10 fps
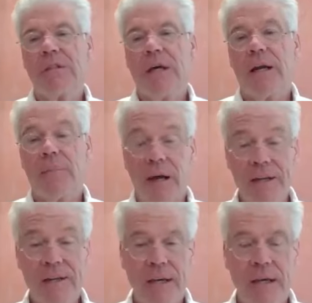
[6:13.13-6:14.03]
And in my
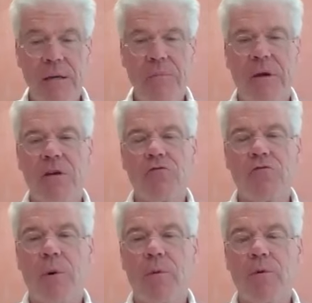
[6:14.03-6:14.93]
day, because
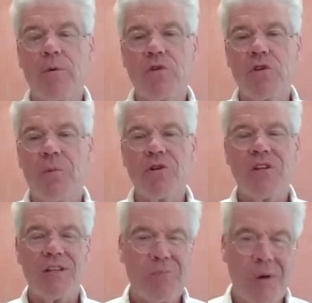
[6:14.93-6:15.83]
rowing was so much
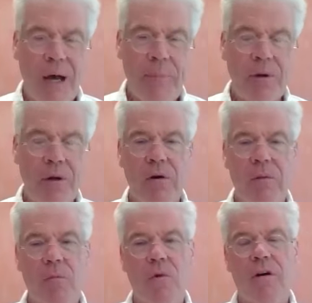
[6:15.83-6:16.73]
less popular
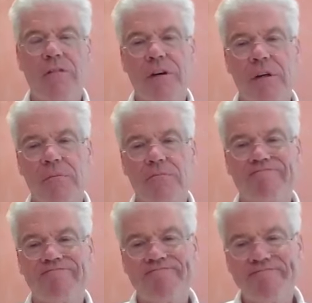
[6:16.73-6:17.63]
and more of a
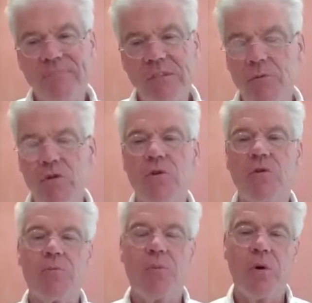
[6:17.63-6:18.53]
obscure
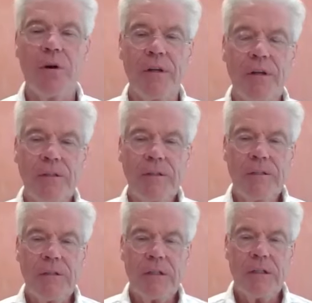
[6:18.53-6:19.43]
sport,
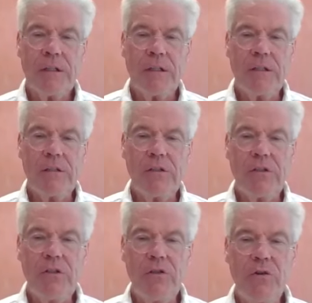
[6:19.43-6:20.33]
uh,
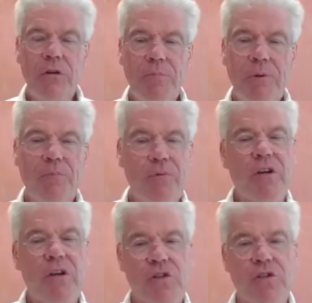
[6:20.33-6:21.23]
you could be
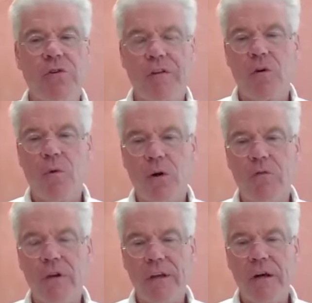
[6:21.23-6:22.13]
pretty assured if you worked
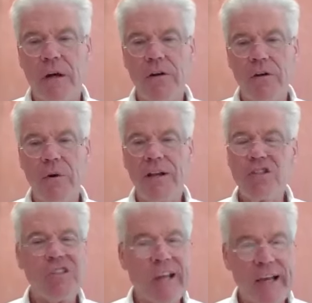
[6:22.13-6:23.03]
really hard, you had a
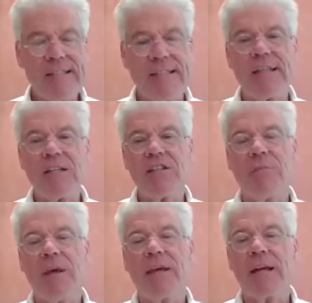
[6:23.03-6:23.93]
chance at least of
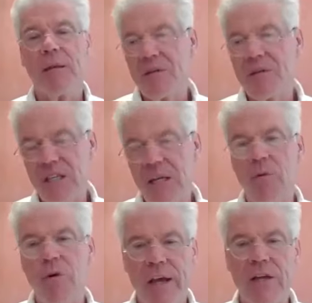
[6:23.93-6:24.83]
making an Olympic team
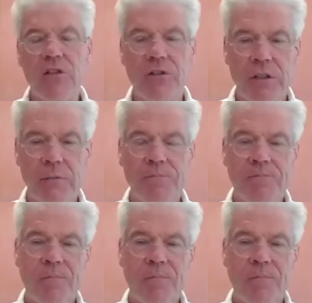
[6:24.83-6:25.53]
or a national team